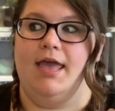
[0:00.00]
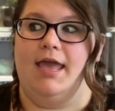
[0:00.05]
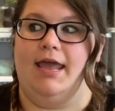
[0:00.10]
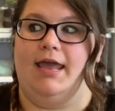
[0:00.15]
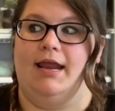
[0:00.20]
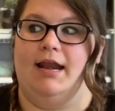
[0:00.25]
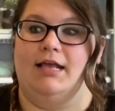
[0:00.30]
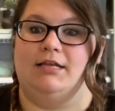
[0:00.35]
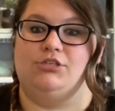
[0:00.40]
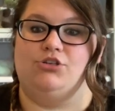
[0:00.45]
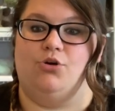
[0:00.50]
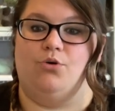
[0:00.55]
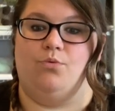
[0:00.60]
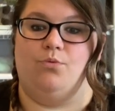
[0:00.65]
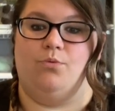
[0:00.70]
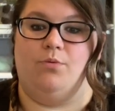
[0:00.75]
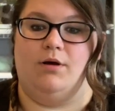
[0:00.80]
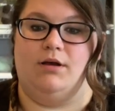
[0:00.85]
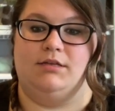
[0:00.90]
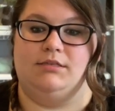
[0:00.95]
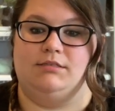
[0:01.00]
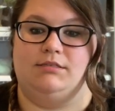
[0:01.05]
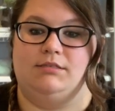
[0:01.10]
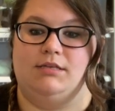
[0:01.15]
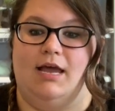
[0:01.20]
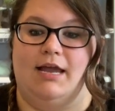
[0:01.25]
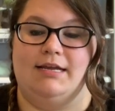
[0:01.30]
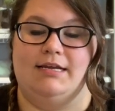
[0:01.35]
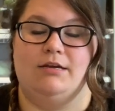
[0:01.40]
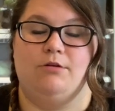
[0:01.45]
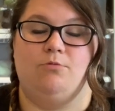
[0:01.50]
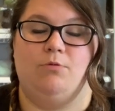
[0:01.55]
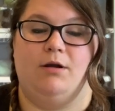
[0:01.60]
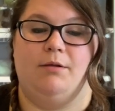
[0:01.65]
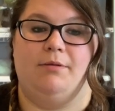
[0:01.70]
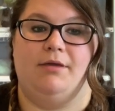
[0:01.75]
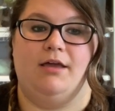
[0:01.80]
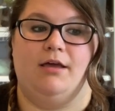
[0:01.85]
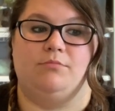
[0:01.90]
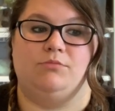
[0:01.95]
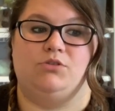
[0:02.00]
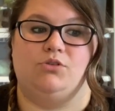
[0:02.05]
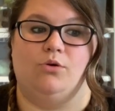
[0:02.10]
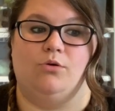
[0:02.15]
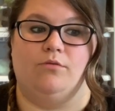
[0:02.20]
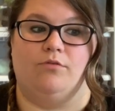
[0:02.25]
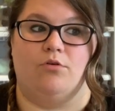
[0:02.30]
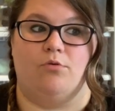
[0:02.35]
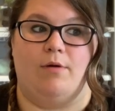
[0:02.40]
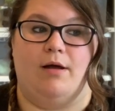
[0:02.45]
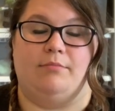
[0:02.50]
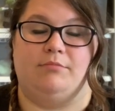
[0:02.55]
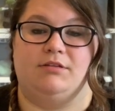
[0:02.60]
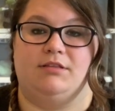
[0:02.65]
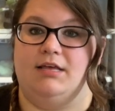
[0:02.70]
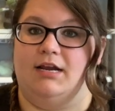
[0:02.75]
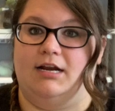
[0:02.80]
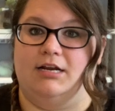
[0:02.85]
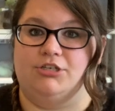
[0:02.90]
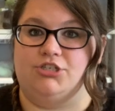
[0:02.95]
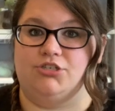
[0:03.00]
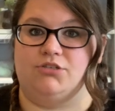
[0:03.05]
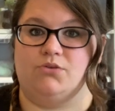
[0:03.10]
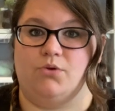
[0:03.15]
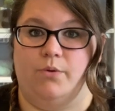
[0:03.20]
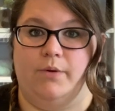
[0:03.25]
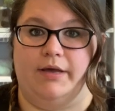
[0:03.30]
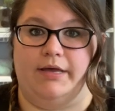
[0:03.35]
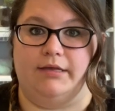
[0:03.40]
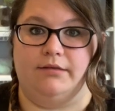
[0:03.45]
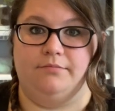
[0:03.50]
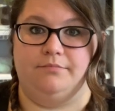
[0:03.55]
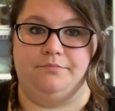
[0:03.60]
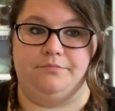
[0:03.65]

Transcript: And I didn't want to become so overwhelmed that I just quit.